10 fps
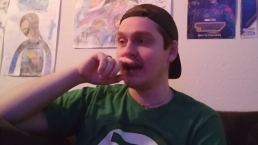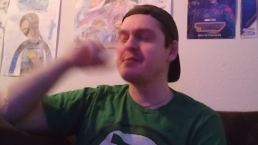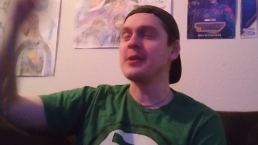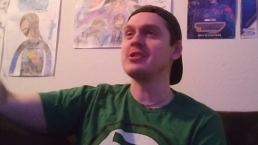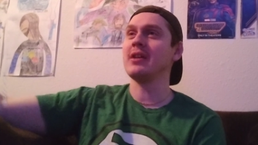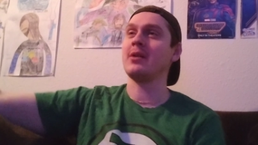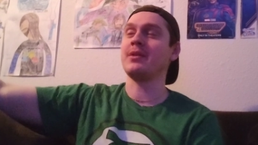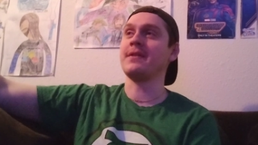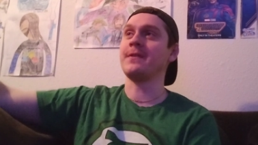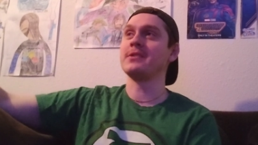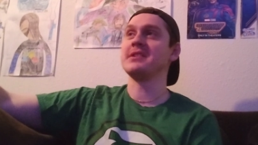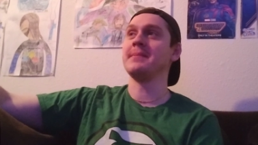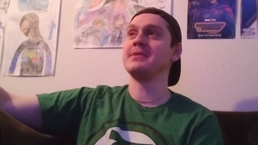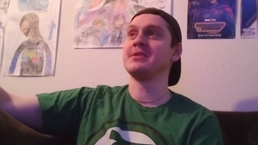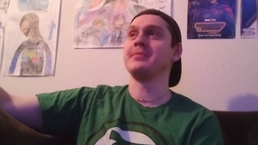especially like with the first
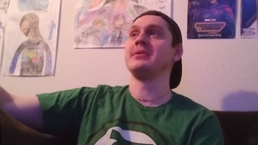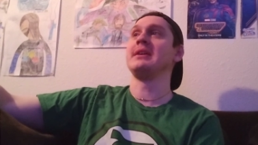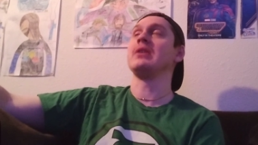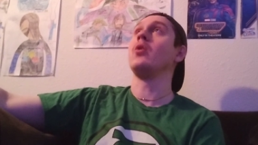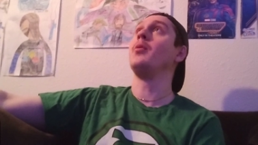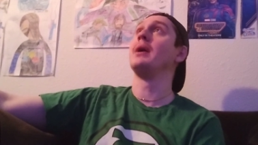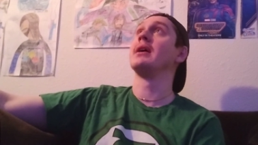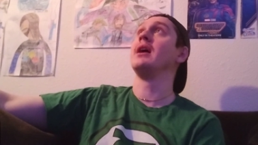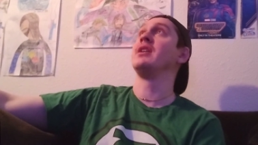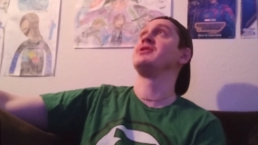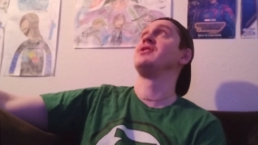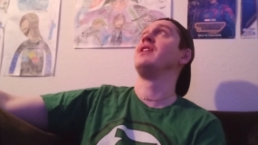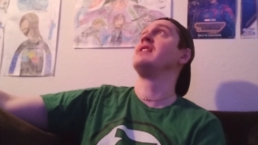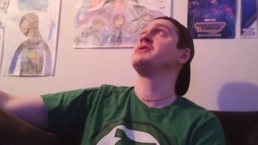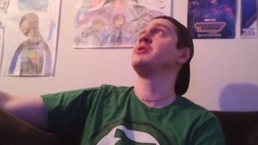episode, but like oh my gosh,
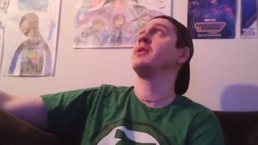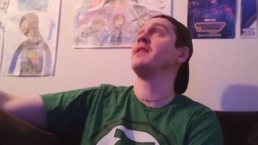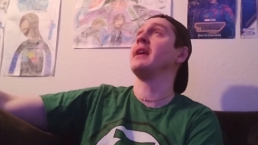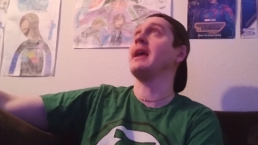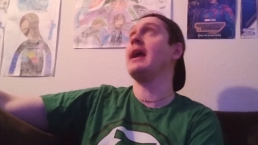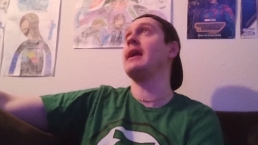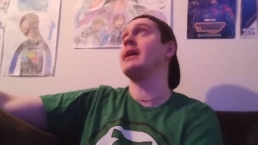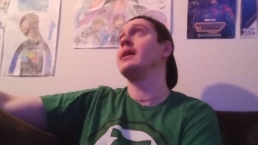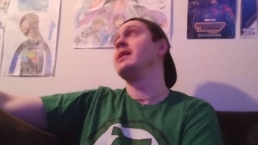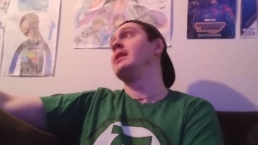this took the cake.